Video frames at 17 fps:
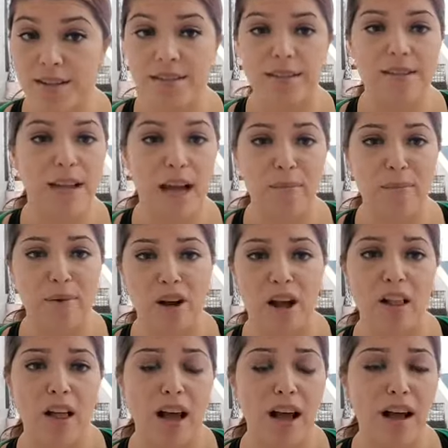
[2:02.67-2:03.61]
to top it
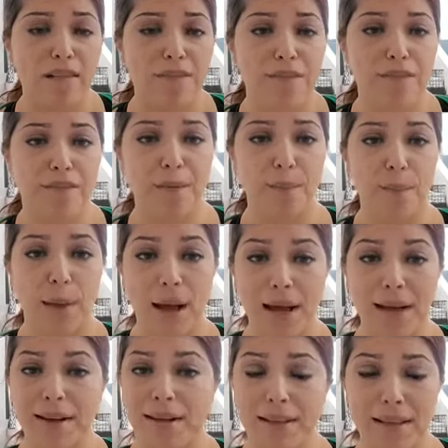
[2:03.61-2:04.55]
all off,
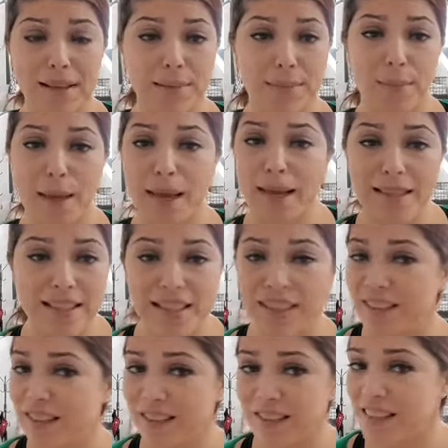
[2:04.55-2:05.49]
my
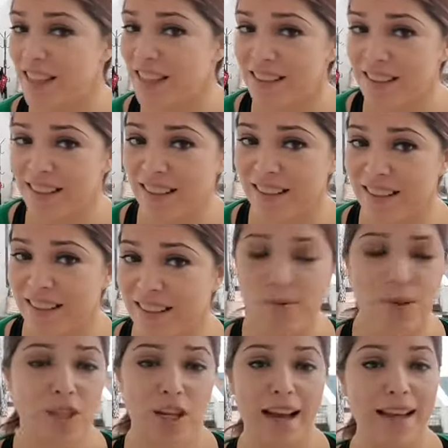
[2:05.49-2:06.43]
amazing little nieces,
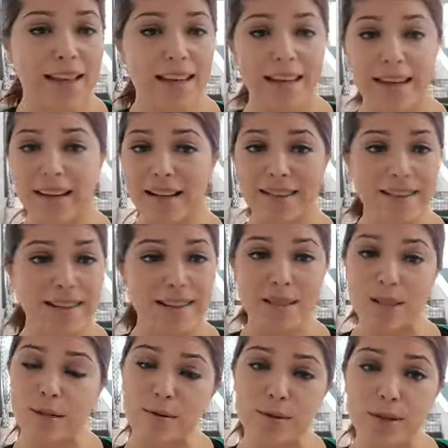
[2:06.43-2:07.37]
which I cannot say
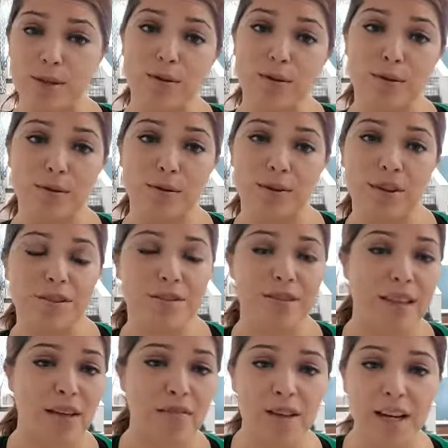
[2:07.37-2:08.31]
no to, they're
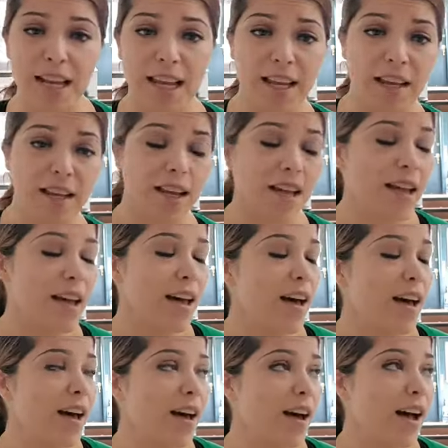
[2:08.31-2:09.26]
seven and eight,
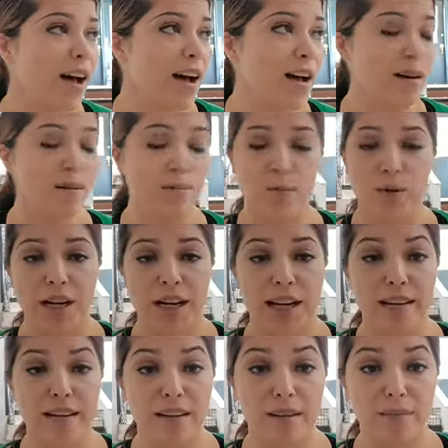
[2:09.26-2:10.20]
um, were
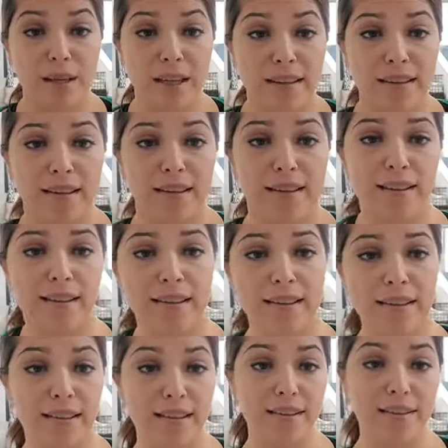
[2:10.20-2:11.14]
handing me
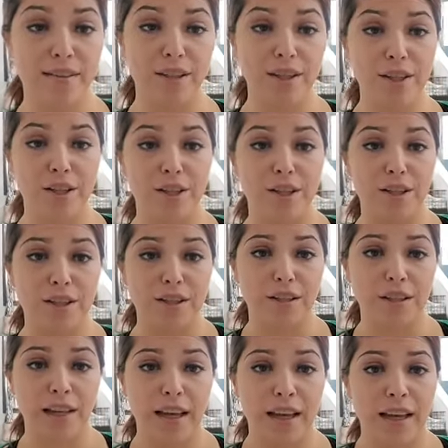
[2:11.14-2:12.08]

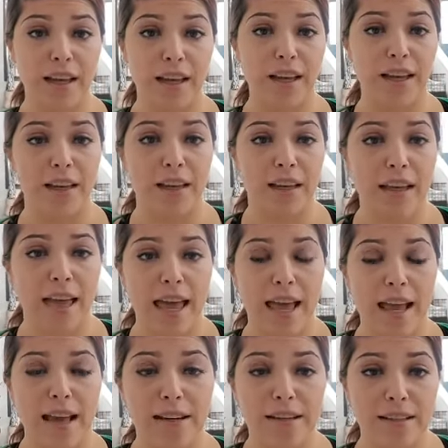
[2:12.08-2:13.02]
little like
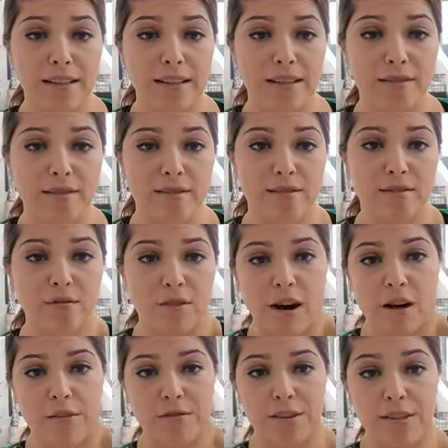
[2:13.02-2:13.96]
candies
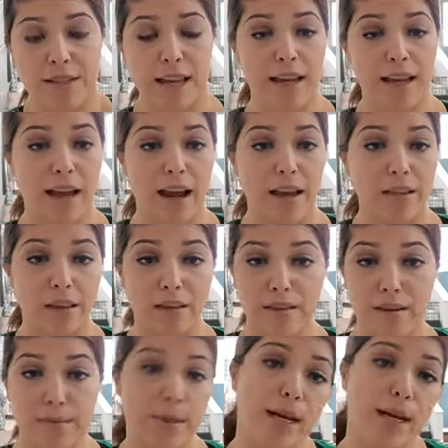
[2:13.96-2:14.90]
throughout the day. I love
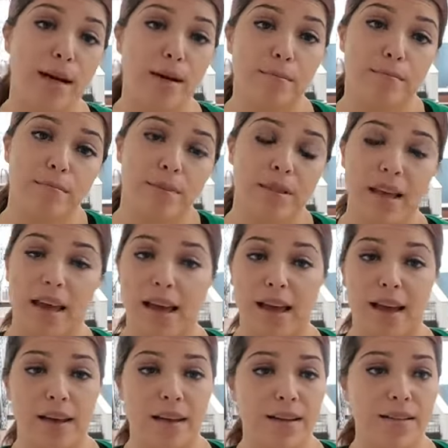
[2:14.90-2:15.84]
M&Ms
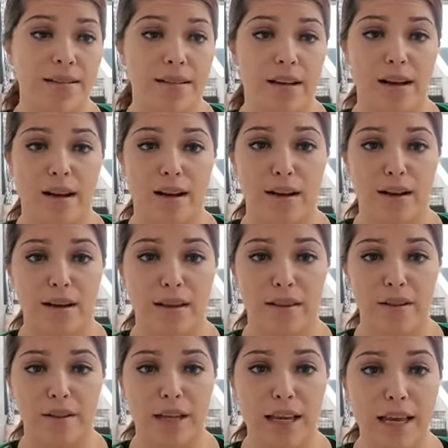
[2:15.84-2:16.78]
and uh,
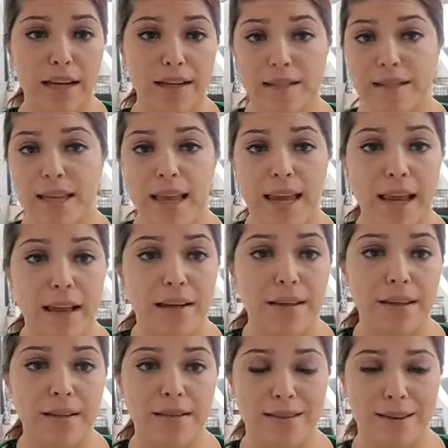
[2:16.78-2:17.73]
Little Andes
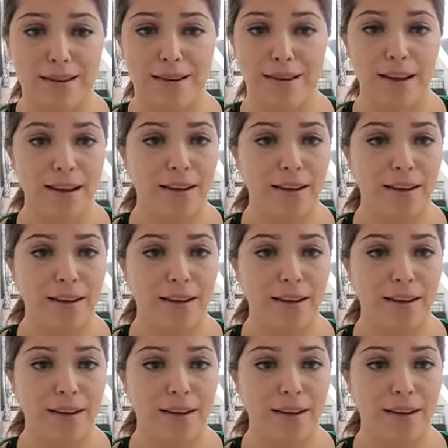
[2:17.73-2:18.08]
candies, and